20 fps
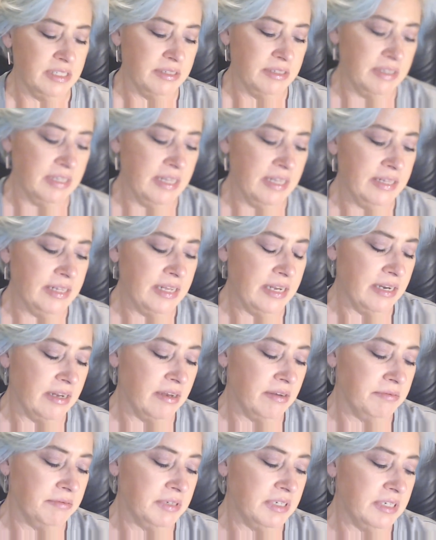and then
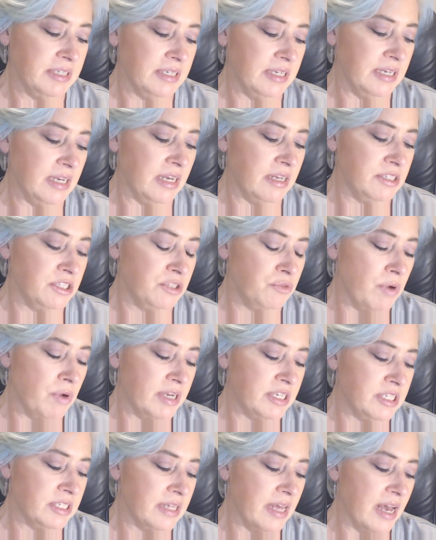I'm gonna I'll
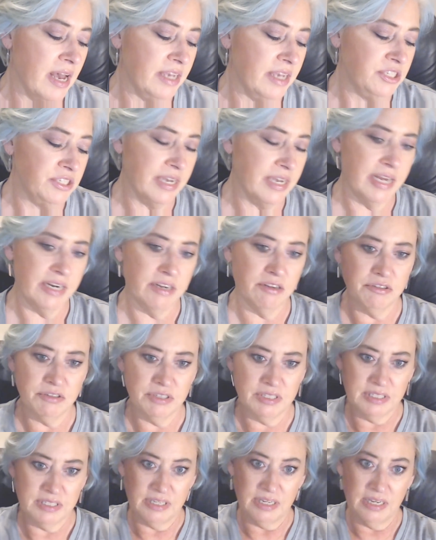swatch the
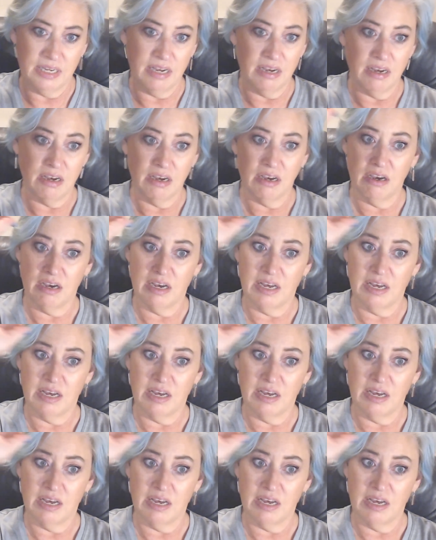eyeshadows on